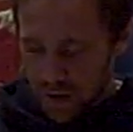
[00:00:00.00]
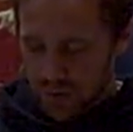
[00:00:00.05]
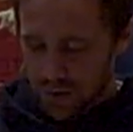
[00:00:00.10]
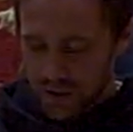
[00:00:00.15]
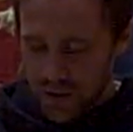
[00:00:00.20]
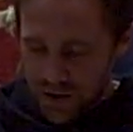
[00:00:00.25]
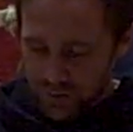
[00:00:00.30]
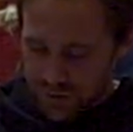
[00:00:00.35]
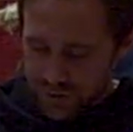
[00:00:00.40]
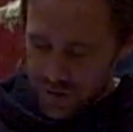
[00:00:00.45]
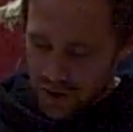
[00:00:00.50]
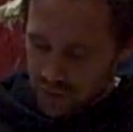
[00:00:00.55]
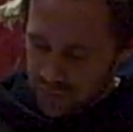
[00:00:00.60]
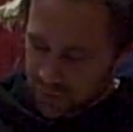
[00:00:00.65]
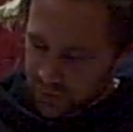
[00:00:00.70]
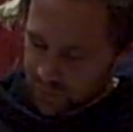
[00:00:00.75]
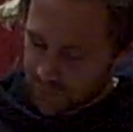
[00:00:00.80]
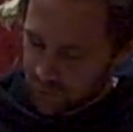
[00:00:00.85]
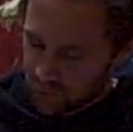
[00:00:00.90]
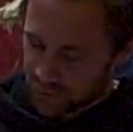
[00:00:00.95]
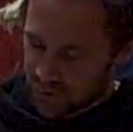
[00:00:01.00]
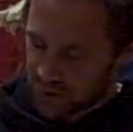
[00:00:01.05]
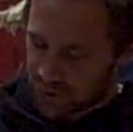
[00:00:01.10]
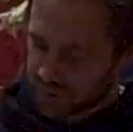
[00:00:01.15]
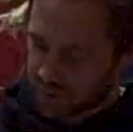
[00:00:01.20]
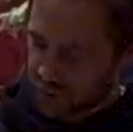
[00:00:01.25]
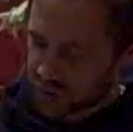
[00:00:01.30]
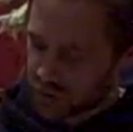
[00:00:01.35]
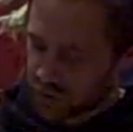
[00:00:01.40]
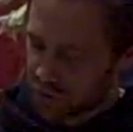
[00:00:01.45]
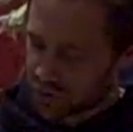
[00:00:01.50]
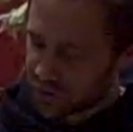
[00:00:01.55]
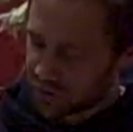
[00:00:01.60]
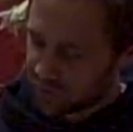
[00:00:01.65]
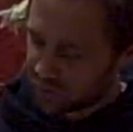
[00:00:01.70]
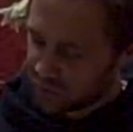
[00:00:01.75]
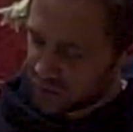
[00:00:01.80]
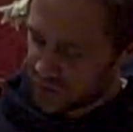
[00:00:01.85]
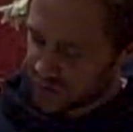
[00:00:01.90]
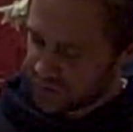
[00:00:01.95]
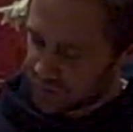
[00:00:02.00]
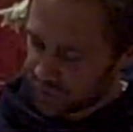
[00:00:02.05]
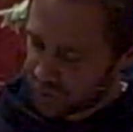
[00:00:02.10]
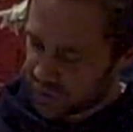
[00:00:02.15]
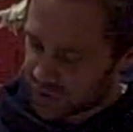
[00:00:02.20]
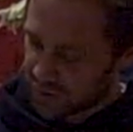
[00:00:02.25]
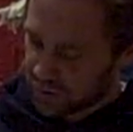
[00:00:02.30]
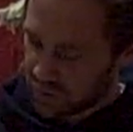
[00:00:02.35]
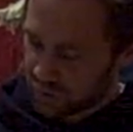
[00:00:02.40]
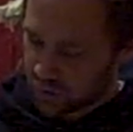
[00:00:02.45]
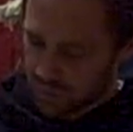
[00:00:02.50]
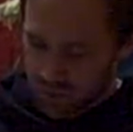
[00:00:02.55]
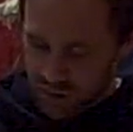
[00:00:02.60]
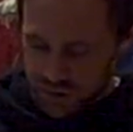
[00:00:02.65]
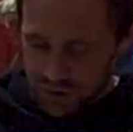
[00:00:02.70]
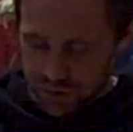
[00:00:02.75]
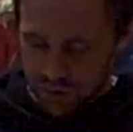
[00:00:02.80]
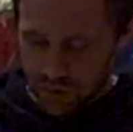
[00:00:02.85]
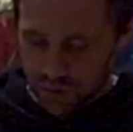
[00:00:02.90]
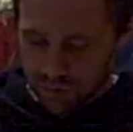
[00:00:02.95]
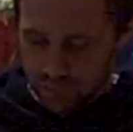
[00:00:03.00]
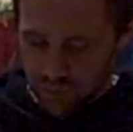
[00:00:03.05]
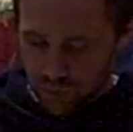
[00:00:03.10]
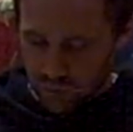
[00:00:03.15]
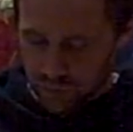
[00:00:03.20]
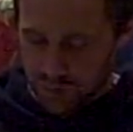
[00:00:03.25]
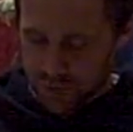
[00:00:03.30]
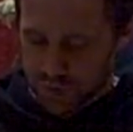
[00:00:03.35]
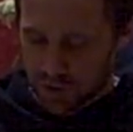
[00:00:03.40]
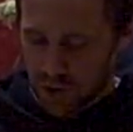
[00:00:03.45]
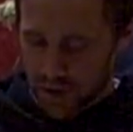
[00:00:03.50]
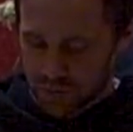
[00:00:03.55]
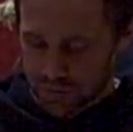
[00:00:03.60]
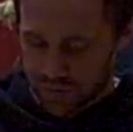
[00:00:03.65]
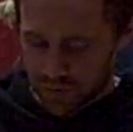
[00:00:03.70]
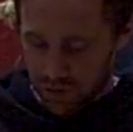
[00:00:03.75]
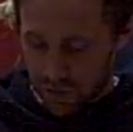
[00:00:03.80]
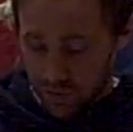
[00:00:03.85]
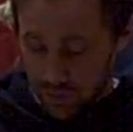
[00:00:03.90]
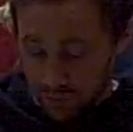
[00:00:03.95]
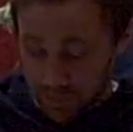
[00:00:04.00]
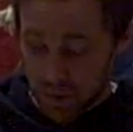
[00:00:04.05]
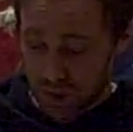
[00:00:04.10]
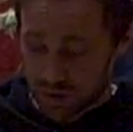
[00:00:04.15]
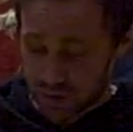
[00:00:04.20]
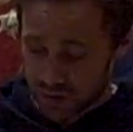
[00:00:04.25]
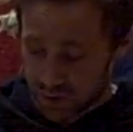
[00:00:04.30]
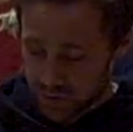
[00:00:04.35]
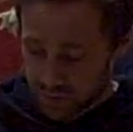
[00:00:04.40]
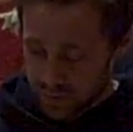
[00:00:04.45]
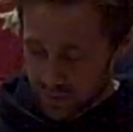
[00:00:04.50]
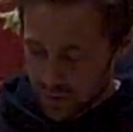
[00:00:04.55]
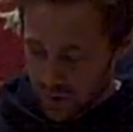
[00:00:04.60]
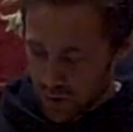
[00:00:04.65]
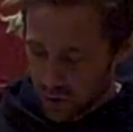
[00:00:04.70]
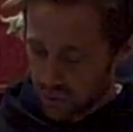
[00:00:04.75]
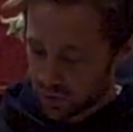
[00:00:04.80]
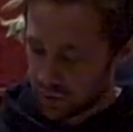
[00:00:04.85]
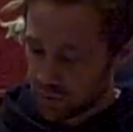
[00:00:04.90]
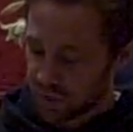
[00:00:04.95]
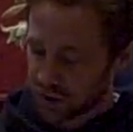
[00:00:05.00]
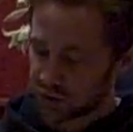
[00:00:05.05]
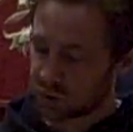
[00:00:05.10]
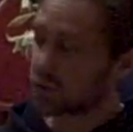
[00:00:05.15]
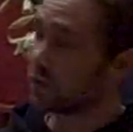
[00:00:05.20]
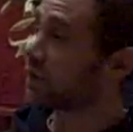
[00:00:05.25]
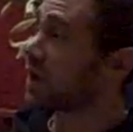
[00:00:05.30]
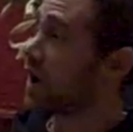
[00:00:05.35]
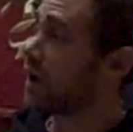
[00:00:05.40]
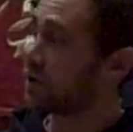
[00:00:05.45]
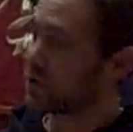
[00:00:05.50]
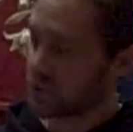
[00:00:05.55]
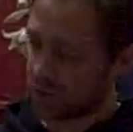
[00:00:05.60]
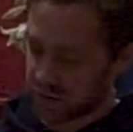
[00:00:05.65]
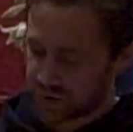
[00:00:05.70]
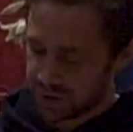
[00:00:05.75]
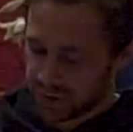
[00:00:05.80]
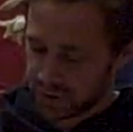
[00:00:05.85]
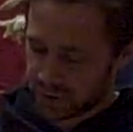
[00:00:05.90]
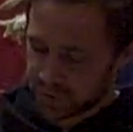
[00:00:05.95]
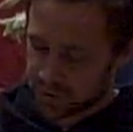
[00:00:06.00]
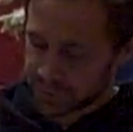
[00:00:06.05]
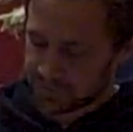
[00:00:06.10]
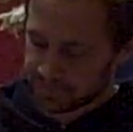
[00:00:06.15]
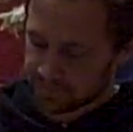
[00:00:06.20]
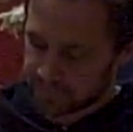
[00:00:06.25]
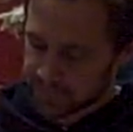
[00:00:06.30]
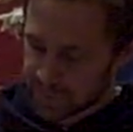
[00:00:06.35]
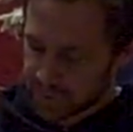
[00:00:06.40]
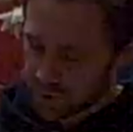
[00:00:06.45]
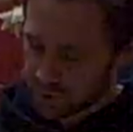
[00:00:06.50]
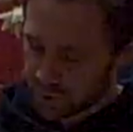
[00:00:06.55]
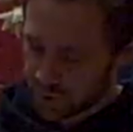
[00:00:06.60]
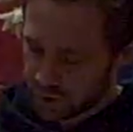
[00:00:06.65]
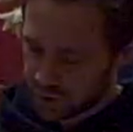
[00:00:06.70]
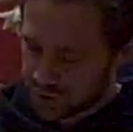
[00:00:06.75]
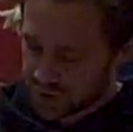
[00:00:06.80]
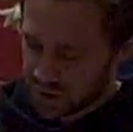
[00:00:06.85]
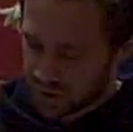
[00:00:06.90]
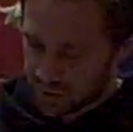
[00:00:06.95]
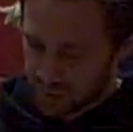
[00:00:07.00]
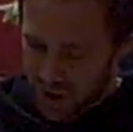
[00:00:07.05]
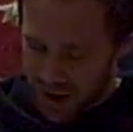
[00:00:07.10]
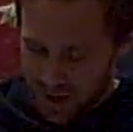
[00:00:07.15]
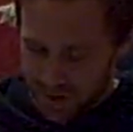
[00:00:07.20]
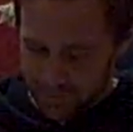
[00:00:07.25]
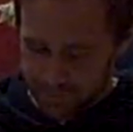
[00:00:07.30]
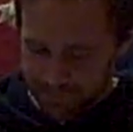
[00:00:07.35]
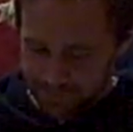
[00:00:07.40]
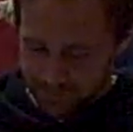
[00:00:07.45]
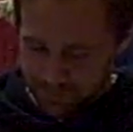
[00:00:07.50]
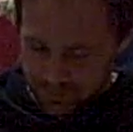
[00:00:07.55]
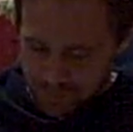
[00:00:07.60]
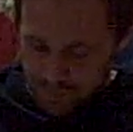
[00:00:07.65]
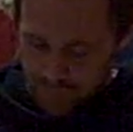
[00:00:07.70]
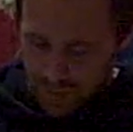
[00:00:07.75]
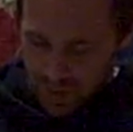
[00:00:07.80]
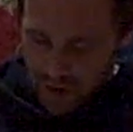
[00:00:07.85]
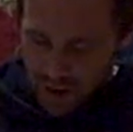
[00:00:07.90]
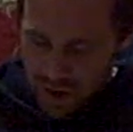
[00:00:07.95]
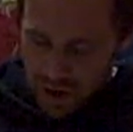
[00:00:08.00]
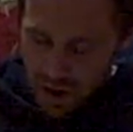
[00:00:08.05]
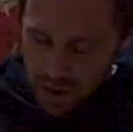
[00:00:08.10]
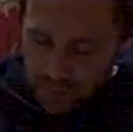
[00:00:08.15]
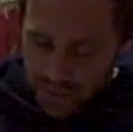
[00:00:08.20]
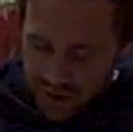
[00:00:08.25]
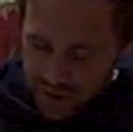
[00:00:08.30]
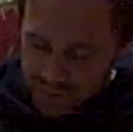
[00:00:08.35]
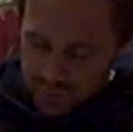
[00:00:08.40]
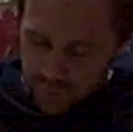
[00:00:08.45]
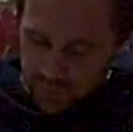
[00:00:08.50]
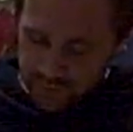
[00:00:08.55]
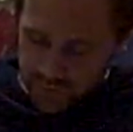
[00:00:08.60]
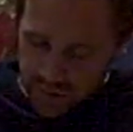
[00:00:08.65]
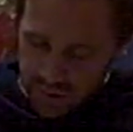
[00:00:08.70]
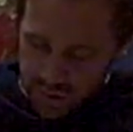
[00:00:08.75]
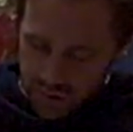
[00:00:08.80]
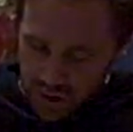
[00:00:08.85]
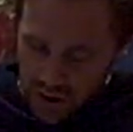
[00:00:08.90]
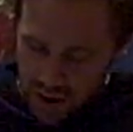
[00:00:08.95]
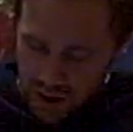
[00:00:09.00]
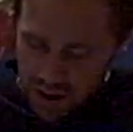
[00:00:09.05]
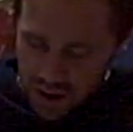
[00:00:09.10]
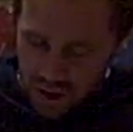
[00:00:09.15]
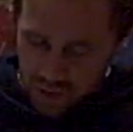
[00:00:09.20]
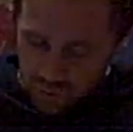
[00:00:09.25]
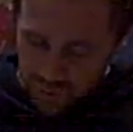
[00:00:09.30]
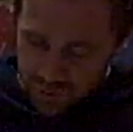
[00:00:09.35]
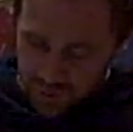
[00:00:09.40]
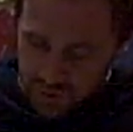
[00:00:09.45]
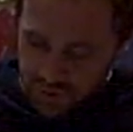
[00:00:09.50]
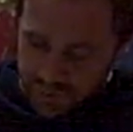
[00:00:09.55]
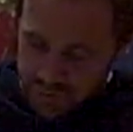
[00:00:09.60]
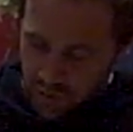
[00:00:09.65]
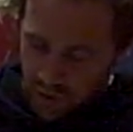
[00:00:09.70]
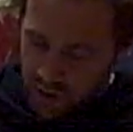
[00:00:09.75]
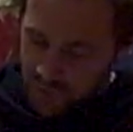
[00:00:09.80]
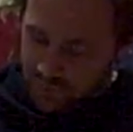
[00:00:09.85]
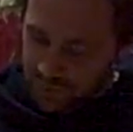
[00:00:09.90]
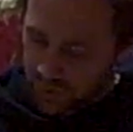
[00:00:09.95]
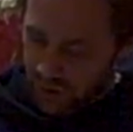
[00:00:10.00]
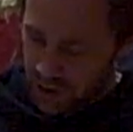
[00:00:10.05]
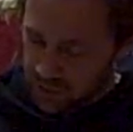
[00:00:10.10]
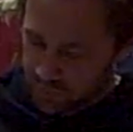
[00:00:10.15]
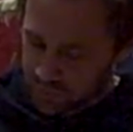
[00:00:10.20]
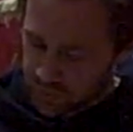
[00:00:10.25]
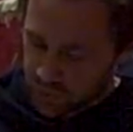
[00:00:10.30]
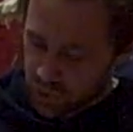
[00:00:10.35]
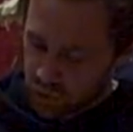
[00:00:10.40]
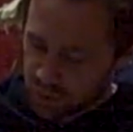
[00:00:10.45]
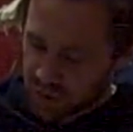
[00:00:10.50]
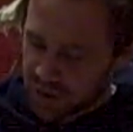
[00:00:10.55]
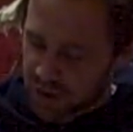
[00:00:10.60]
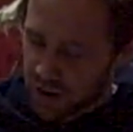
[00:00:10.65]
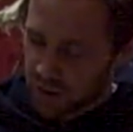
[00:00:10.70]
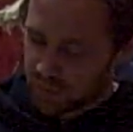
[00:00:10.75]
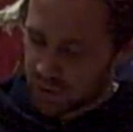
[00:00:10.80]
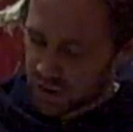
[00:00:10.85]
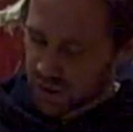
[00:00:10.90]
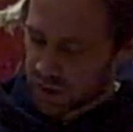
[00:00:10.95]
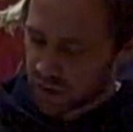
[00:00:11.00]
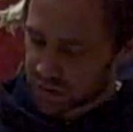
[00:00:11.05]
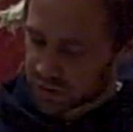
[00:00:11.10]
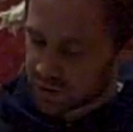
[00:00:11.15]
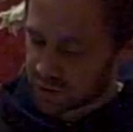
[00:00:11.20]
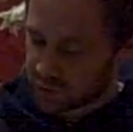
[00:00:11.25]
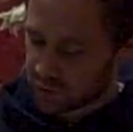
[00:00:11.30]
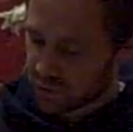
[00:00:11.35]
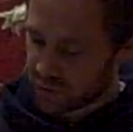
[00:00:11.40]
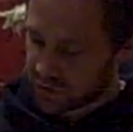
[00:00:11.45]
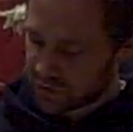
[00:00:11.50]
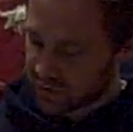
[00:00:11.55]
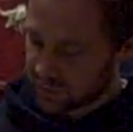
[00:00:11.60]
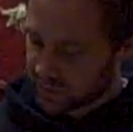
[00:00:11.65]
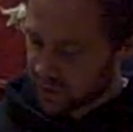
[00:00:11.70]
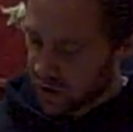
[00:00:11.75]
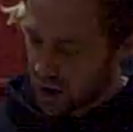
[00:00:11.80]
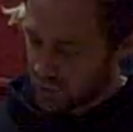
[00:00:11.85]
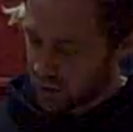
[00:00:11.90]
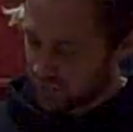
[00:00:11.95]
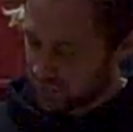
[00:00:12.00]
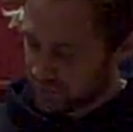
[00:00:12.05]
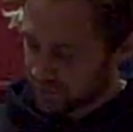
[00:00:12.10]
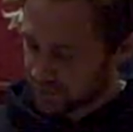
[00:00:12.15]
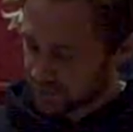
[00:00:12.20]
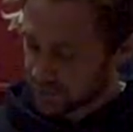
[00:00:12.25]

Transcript: The net result of all this, majority of bees in Britain are a mixture of all the types mentioned, with a mixture of characteristics, some good, some bad. Bees within a time frame do become accustomed to its environment.